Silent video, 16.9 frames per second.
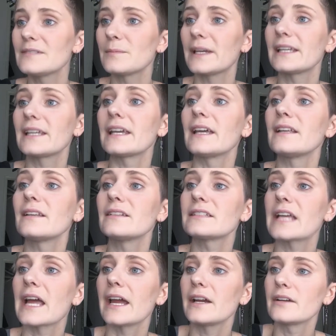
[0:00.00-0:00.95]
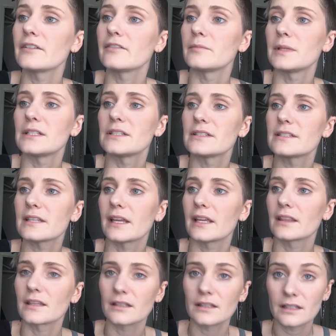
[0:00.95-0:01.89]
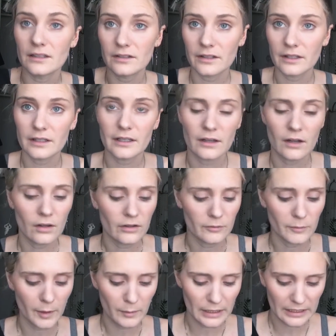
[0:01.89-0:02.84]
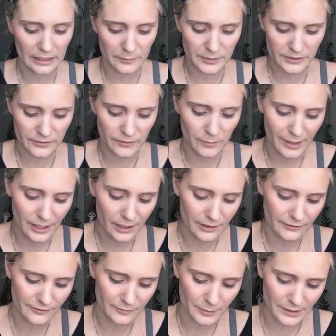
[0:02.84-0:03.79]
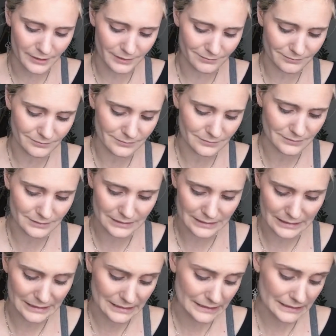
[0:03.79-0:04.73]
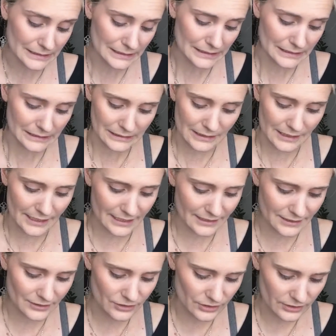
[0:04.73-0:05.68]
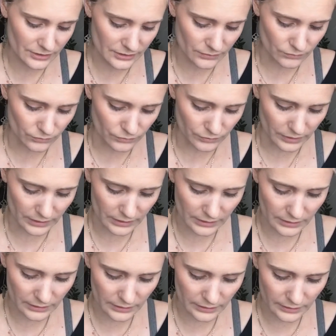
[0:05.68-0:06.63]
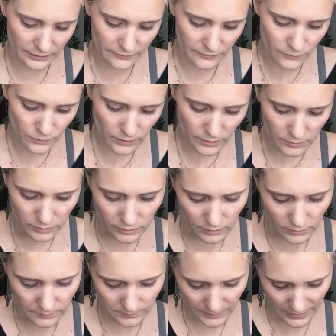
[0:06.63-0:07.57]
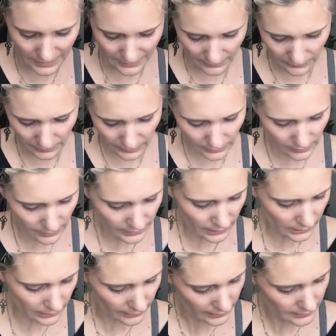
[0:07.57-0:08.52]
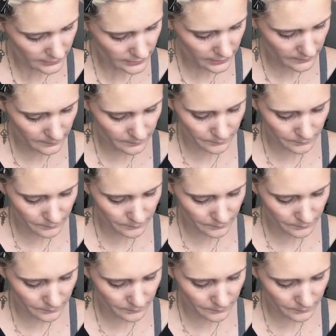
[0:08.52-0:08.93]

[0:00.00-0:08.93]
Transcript: might get tired of me just saying that literally all of my makeup is from e.l.f., but it's just really affordable and I really like that.